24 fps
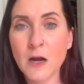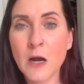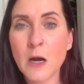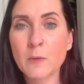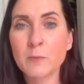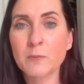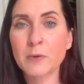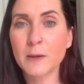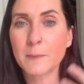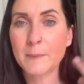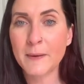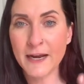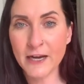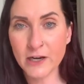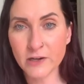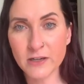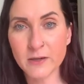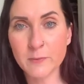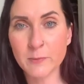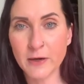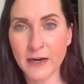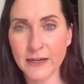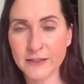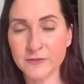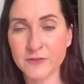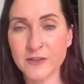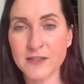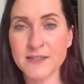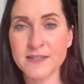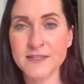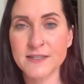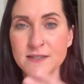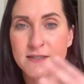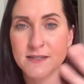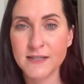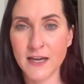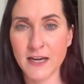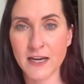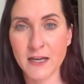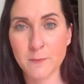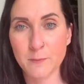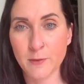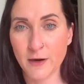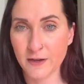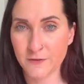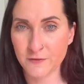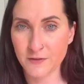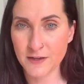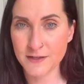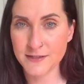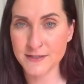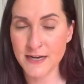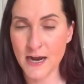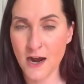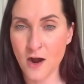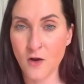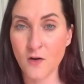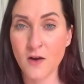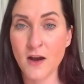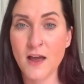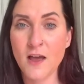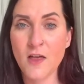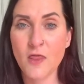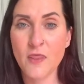preparing breakfast, setting breakfast out,